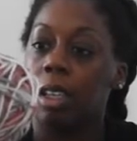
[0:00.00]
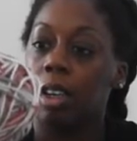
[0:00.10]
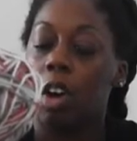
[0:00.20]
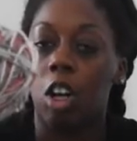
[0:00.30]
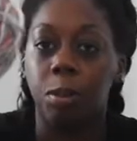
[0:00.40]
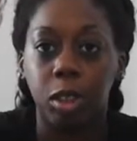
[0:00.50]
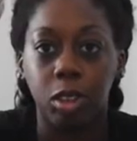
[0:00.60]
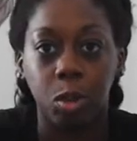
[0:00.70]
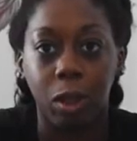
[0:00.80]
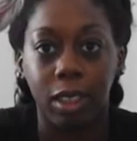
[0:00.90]

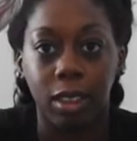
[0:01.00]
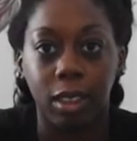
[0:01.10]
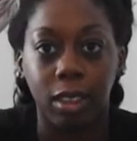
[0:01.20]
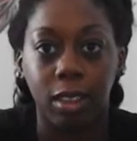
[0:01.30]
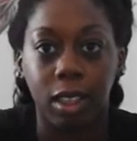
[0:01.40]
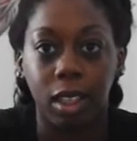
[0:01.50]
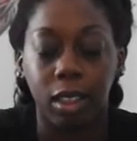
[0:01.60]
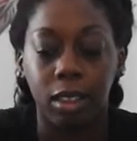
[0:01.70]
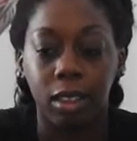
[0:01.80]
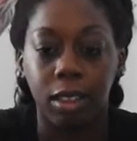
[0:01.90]
almost twice this
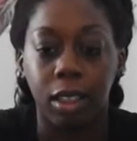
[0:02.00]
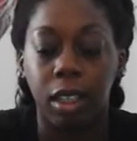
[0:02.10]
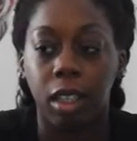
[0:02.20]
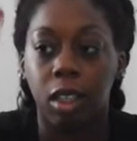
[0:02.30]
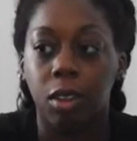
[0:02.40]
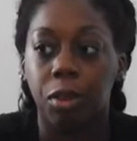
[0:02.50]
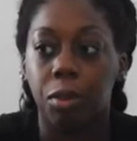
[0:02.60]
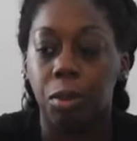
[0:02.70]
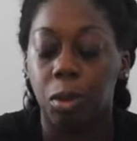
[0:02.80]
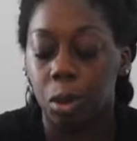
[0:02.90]
size
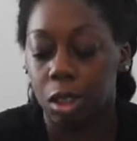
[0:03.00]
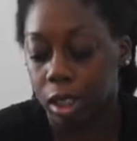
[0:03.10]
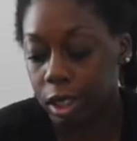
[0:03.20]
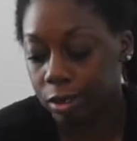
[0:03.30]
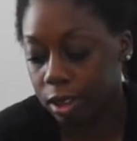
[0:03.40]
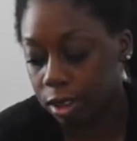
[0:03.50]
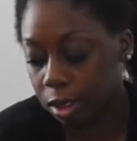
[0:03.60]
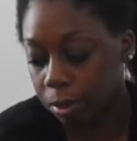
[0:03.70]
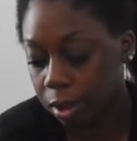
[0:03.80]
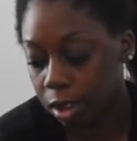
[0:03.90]
for 11
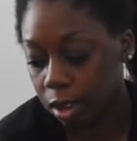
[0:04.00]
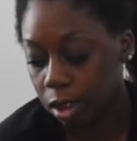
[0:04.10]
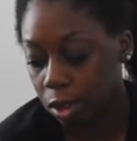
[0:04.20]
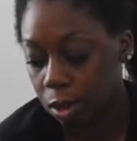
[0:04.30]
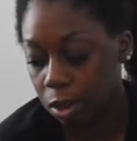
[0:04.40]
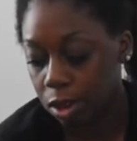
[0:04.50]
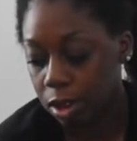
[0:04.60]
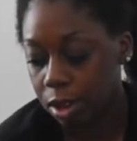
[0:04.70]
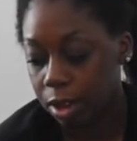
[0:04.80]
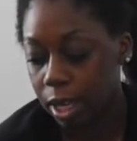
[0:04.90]
something,
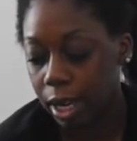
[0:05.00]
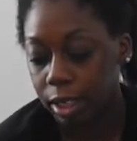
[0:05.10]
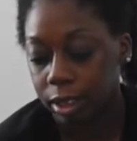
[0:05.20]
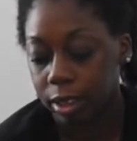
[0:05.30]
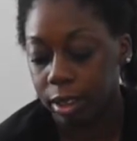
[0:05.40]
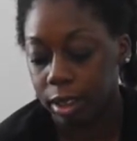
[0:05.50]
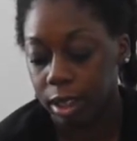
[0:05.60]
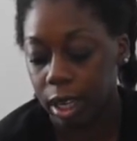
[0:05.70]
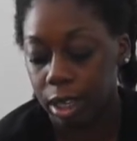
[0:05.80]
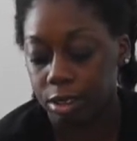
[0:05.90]
that
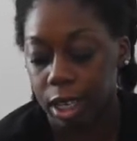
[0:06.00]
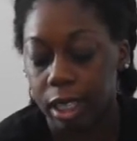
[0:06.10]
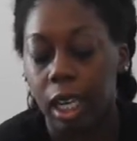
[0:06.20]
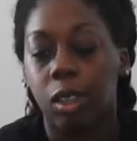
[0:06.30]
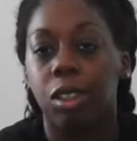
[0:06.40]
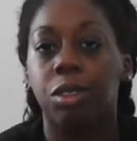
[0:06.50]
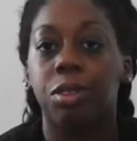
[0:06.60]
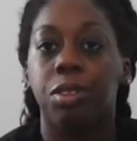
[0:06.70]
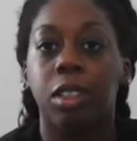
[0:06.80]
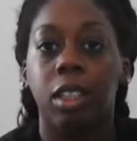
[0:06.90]
I ran out
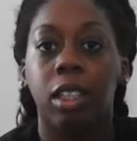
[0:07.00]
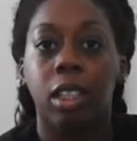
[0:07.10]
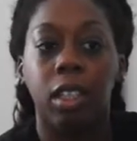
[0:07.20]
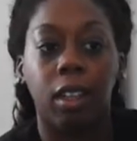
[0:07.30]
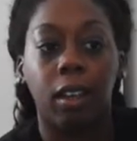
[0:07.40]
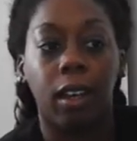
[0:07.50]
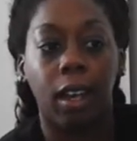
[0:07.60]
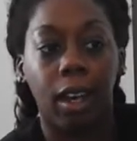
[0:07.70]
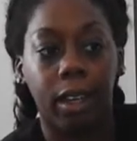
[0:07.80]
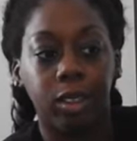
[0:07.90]
of.
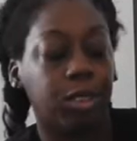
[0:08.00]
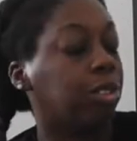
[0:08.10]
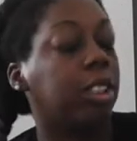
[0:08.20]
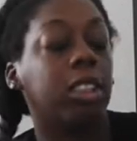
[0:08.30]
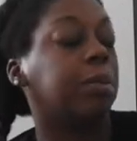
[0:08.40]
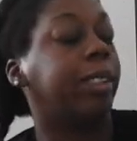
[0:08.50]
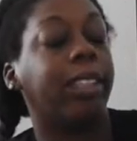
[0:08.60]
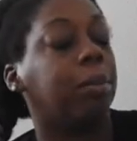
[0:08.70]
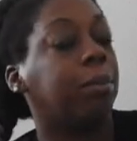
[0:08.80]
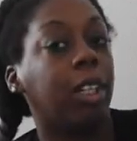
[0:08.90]
And trust me,
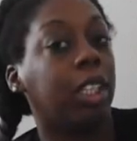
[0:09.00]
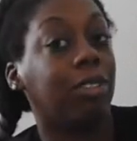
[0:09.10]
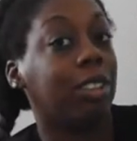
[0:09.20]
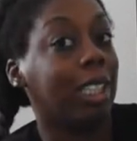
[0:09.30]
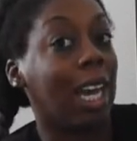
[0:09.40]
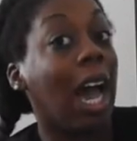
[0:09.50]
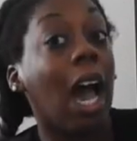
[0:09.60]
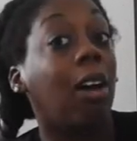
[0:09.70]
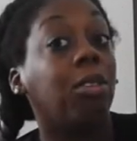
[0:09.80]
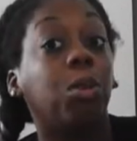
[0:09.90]
I'm not even
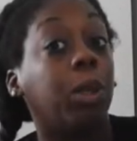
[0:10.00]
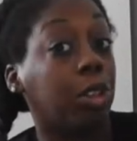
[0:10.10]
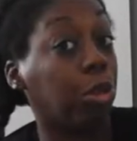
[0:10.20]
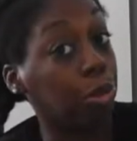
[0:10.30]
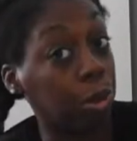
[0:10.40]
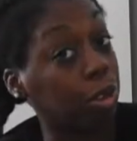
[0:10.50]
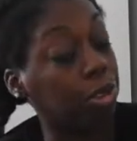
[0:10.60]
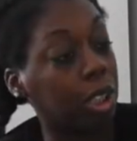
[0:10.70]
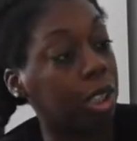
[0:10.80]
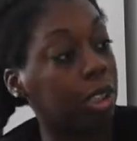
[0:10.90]
halfway through the
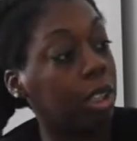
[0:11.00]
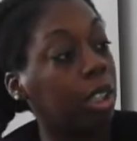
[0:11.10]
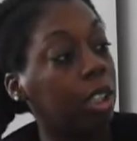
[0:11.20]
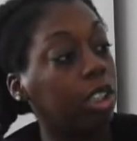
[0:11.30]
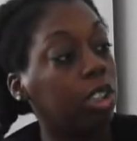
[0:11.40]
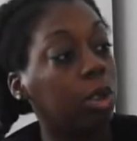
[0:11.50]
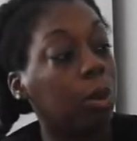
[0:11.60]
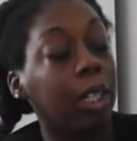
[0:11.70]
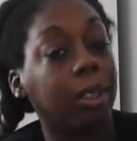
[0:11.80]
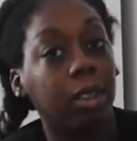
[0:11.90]
rug. So
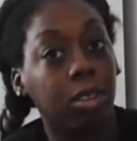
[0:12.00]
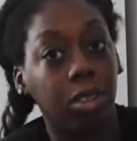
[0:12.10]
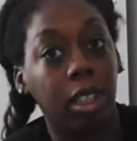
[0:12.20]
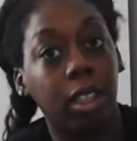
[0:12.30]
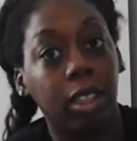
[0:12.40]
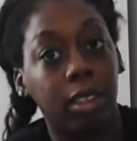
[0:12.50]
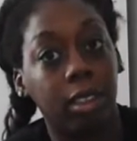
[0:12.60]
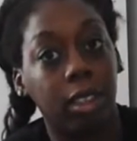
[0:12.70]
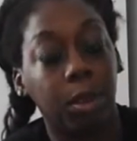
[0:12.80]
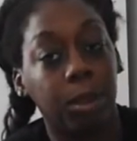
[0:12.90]
I think this is
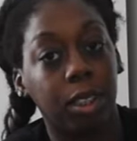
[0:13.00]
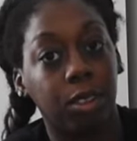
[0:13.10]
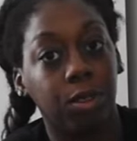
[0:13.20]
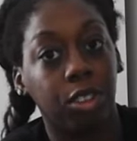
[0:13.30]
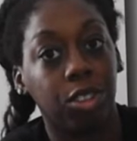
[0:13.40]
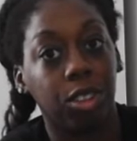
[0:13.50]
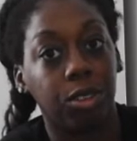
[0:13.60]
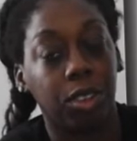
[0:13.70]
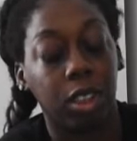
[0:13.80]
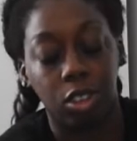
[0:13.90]
going to be sufficient to
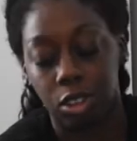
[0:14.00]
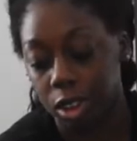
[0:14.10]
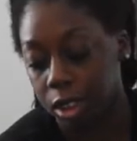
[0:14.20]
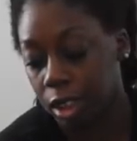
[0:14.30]
finish it.